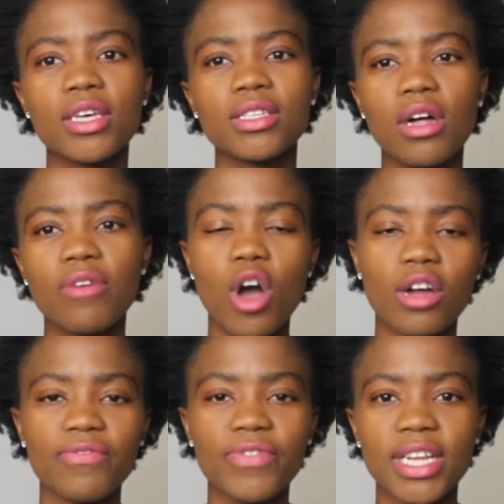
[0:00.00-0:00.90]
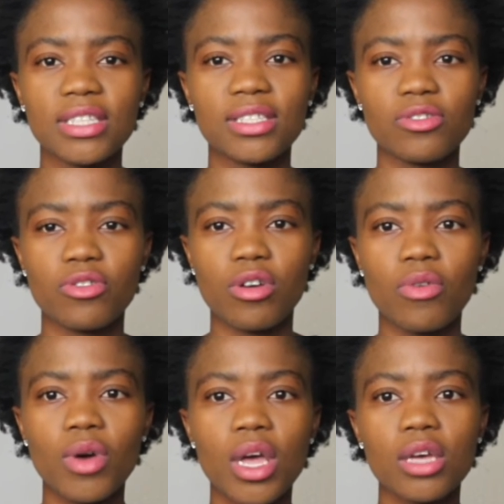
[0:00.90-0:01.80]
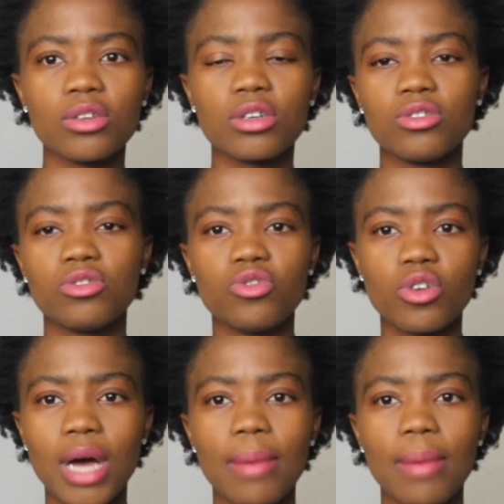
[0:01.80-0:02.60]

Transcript: self-confidence you know because you know